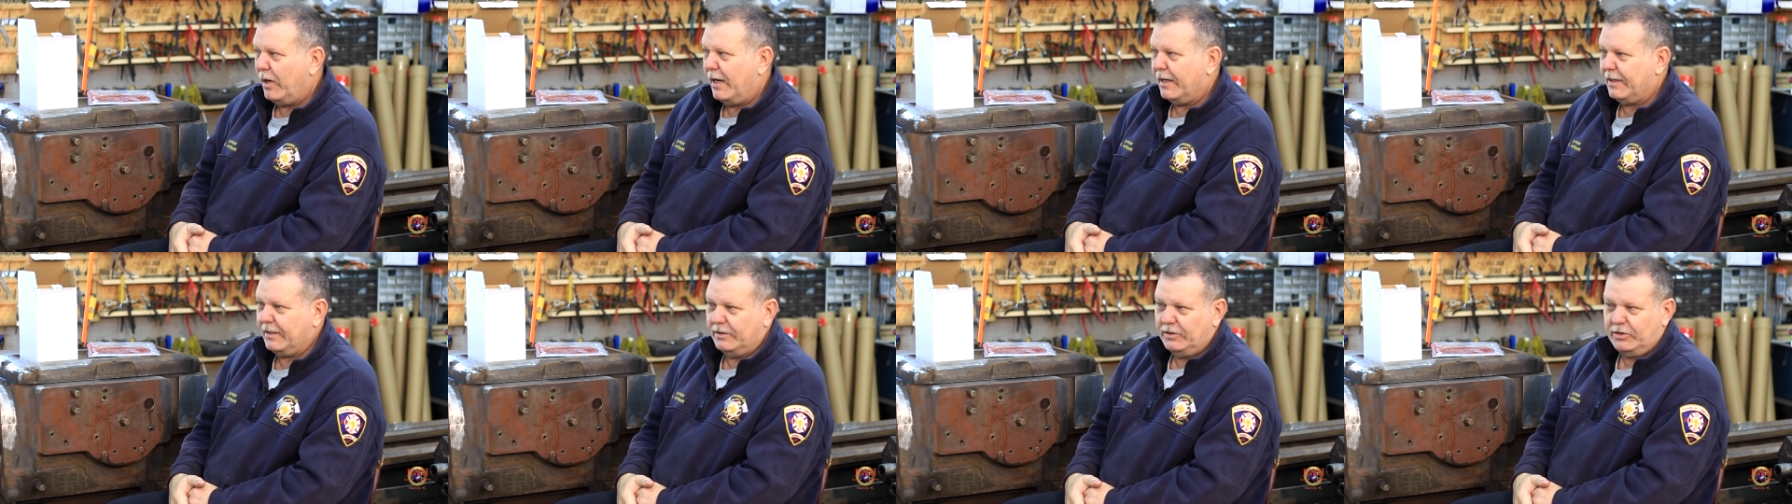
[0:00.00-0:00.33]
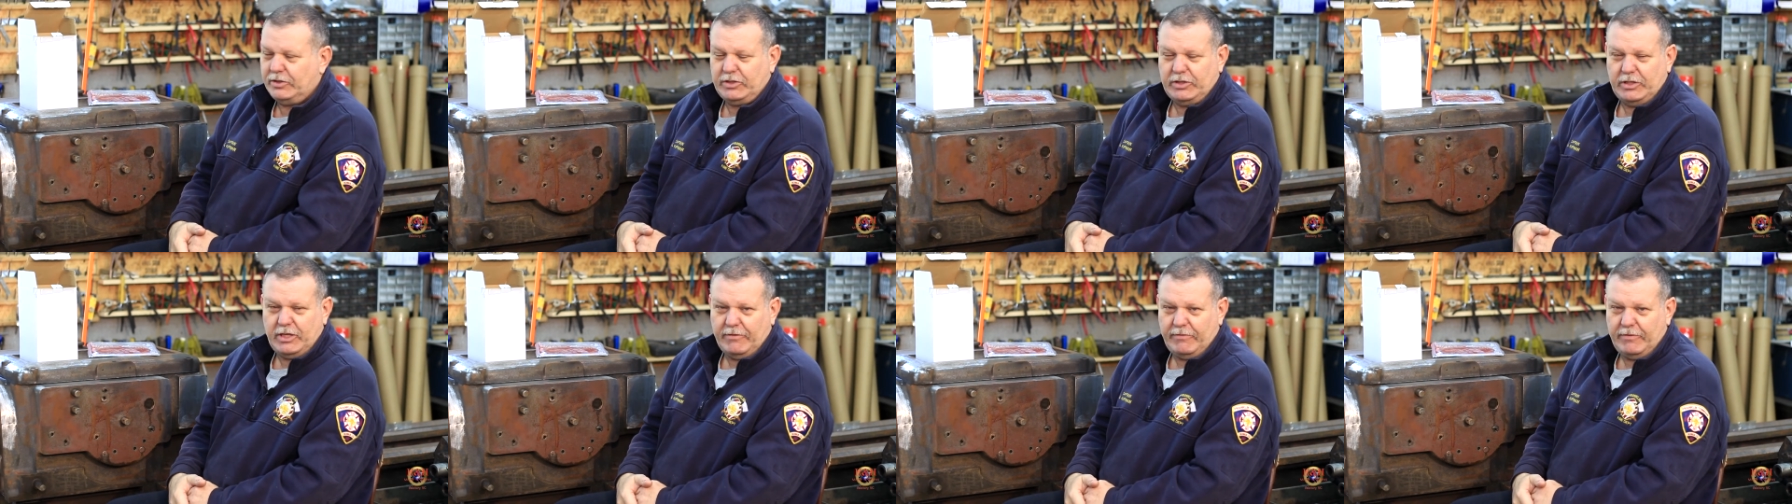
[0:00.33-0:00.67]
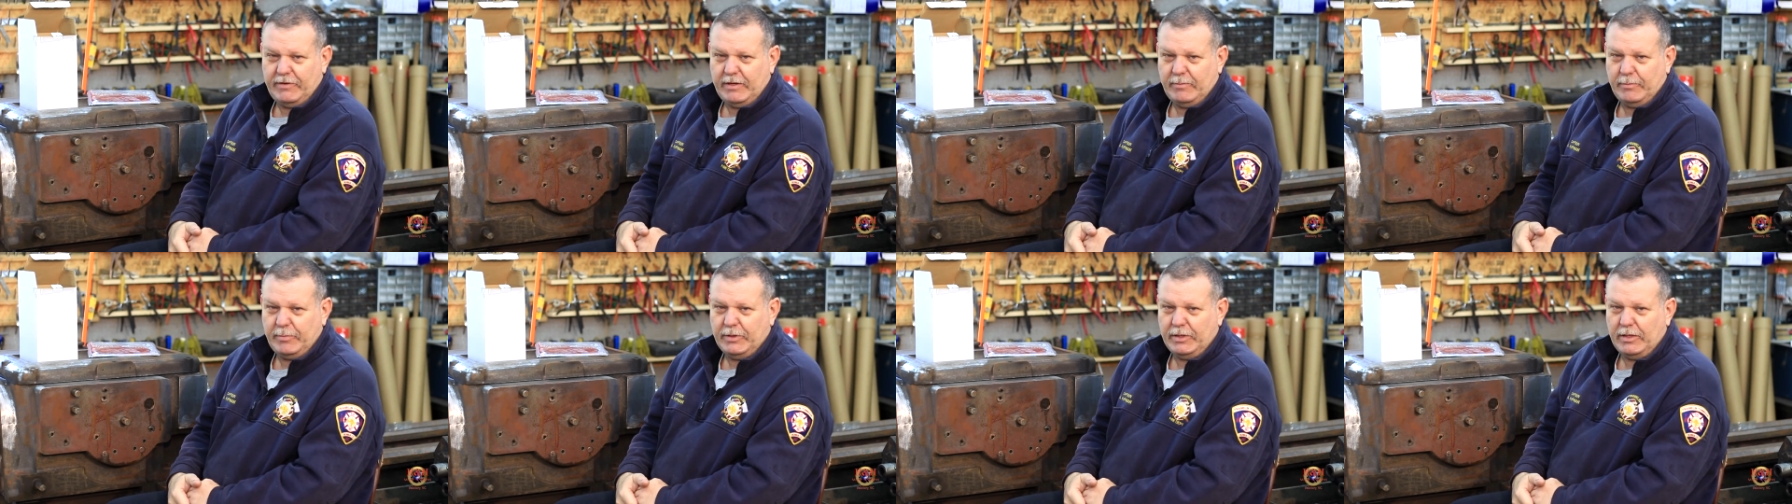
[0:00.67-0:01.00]
I can stuff
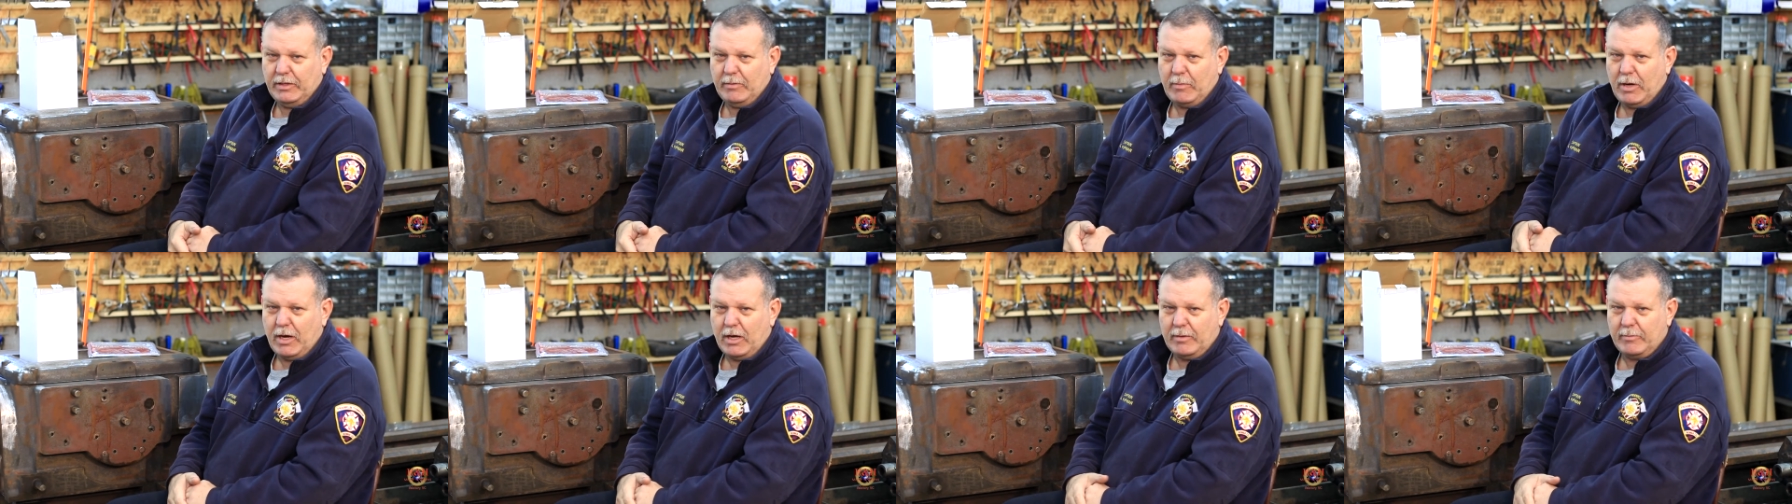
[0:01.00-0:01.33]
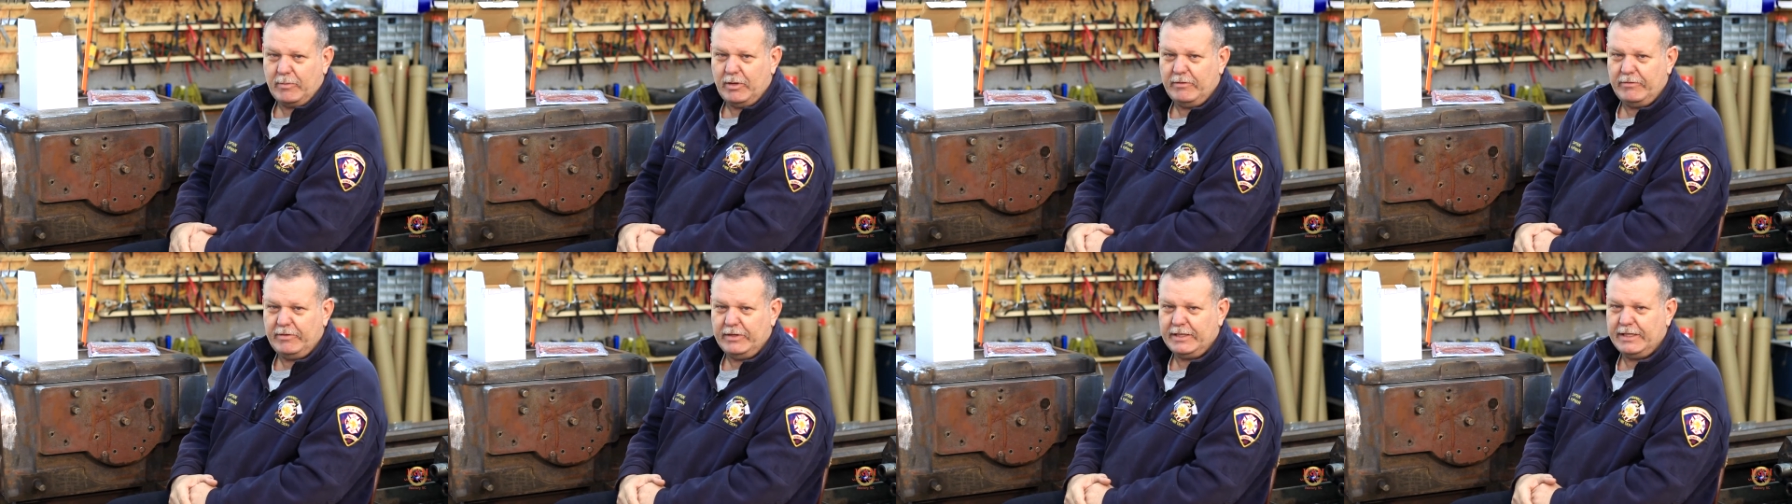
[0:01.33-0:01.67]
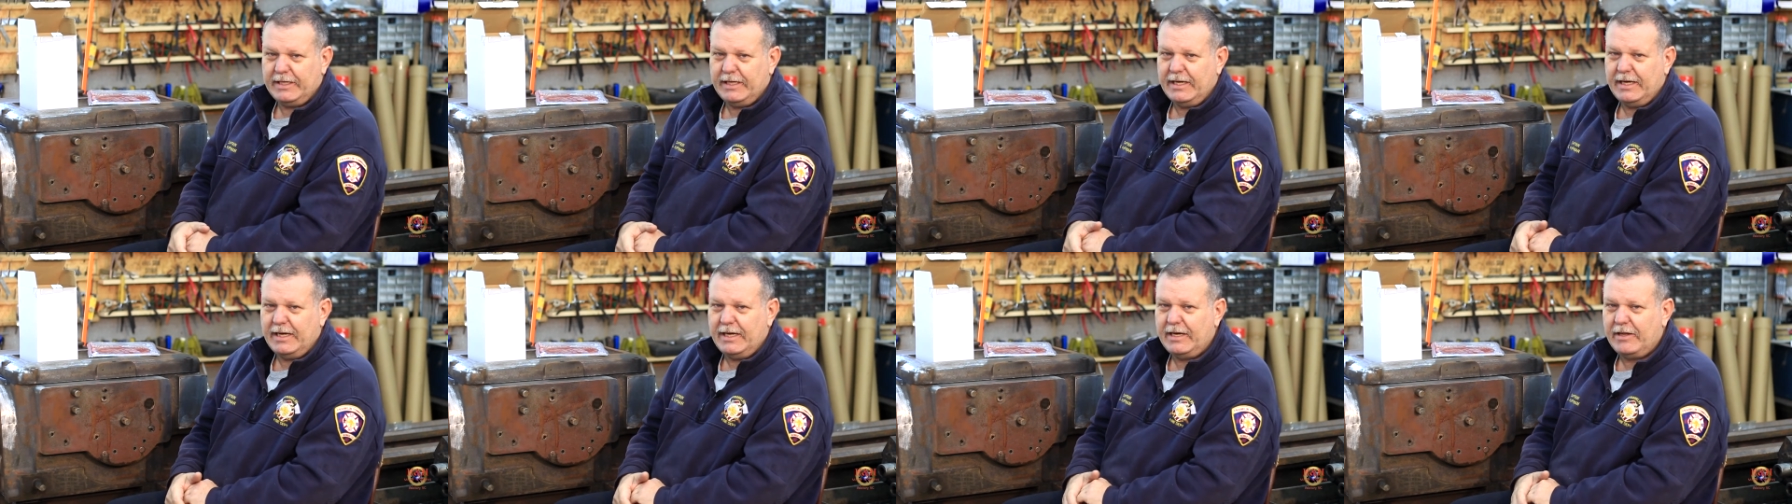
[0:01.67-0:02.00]
it up in the bottom of it and
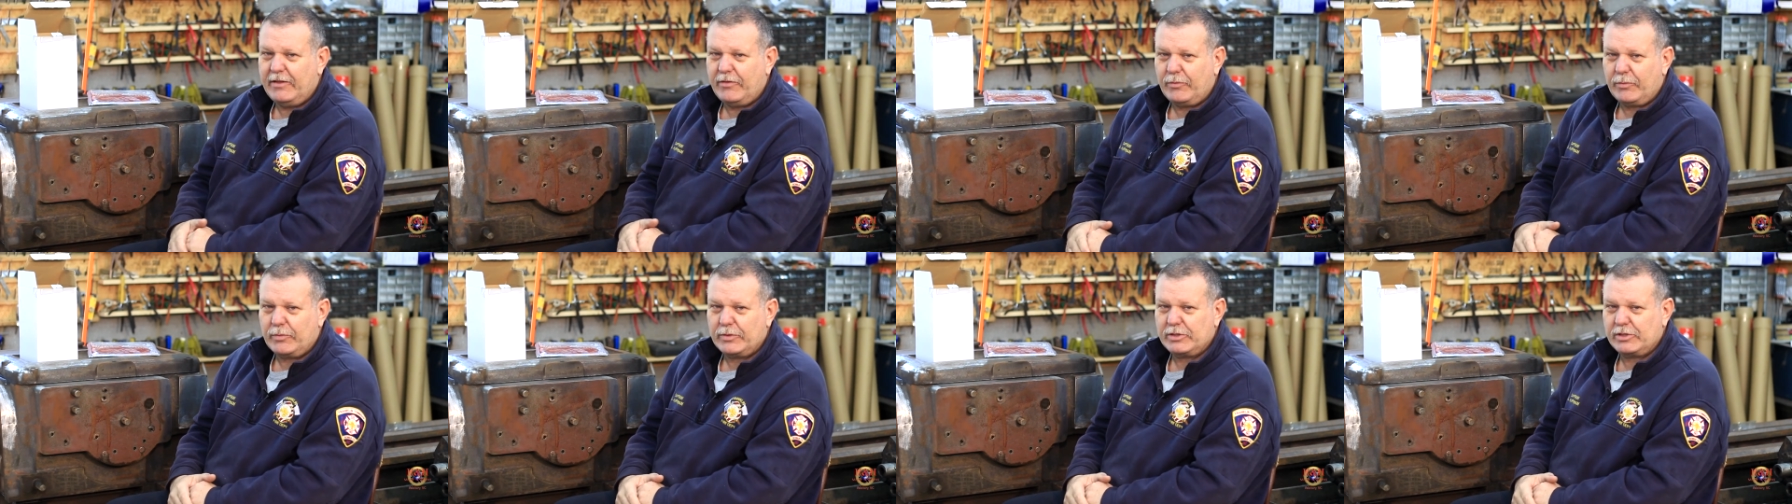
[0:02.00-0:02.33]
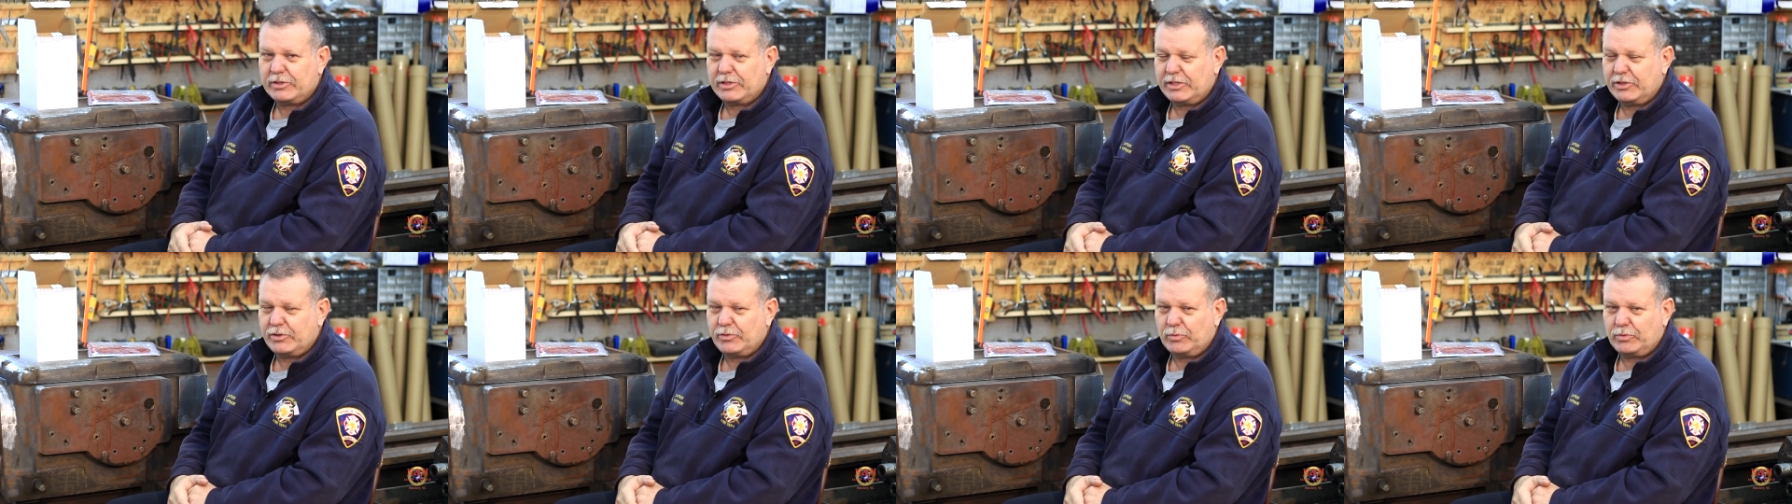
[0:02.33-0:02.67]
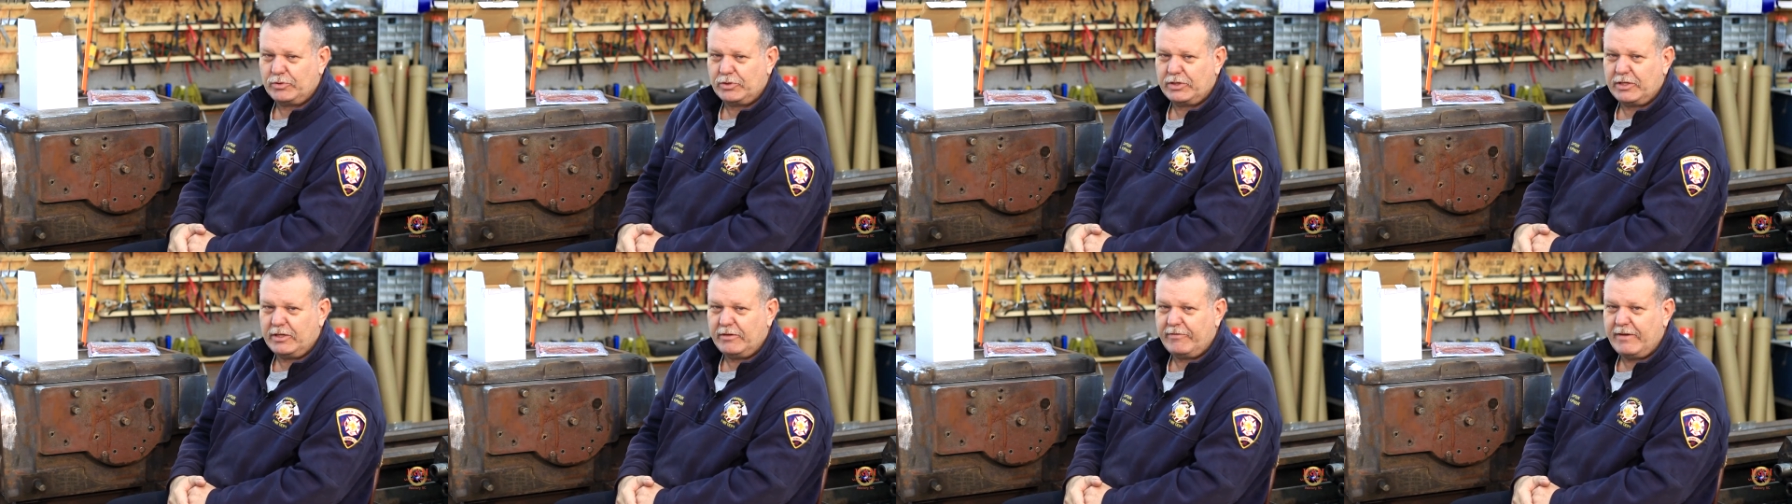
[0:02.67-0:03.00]
get any of the
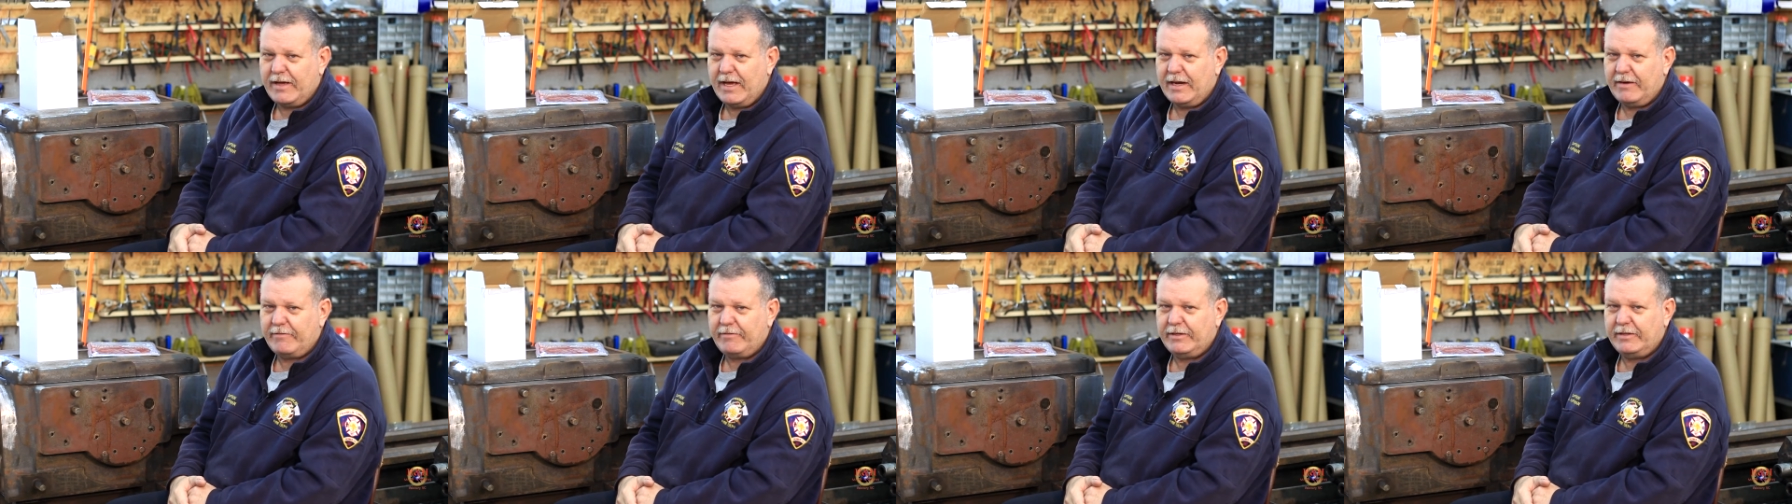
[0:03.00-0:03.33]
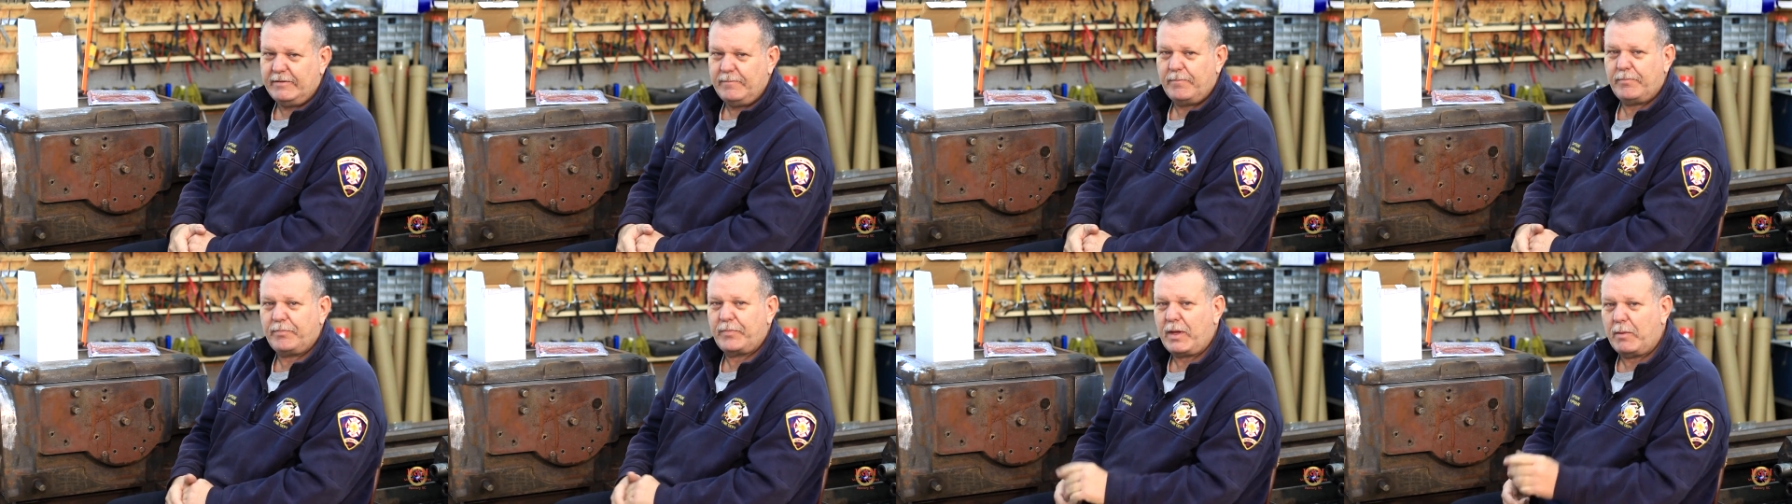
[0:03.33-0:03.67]
residual stuff out of it.